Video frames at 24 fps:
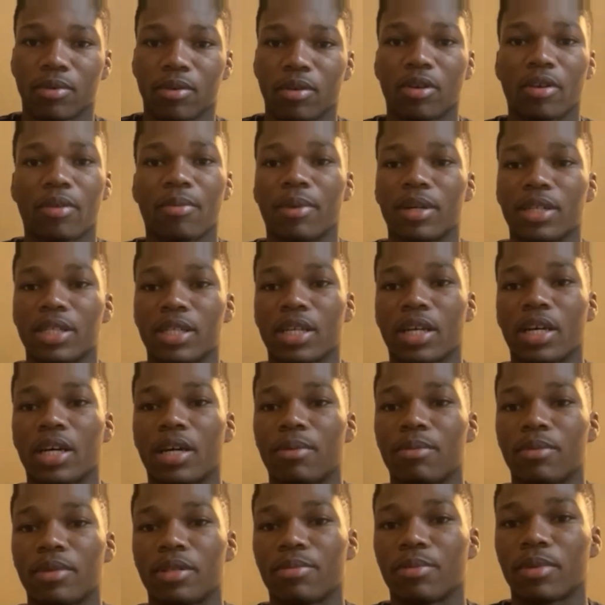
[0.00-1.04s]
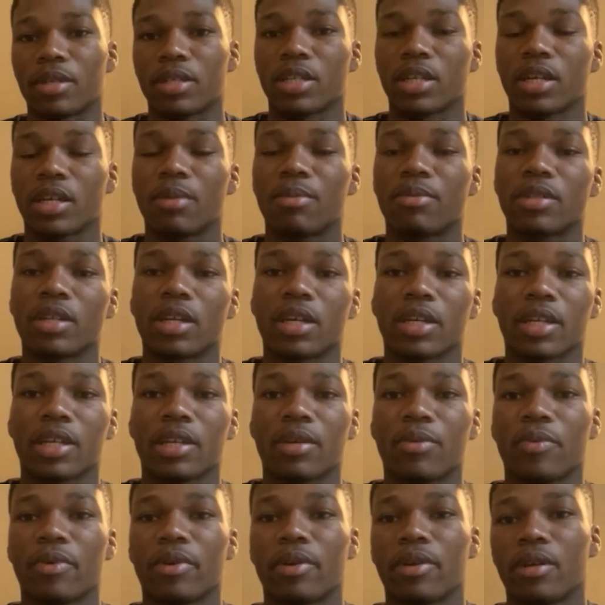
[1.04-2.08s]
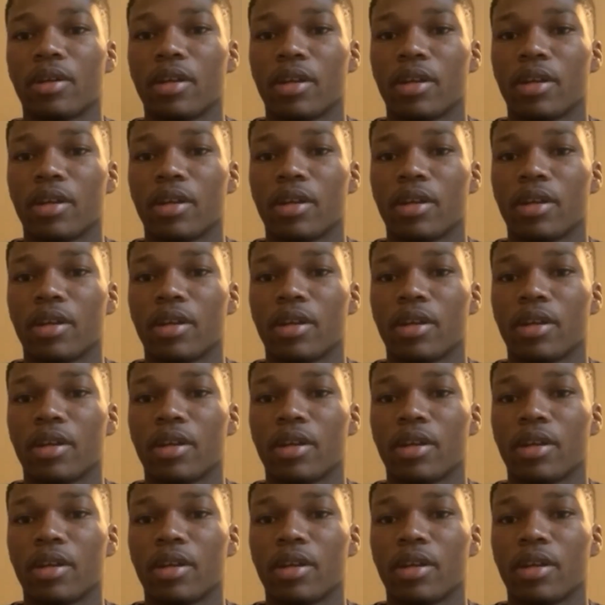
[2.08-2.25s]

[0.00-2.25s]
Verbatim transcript: all my time, as much time as I can with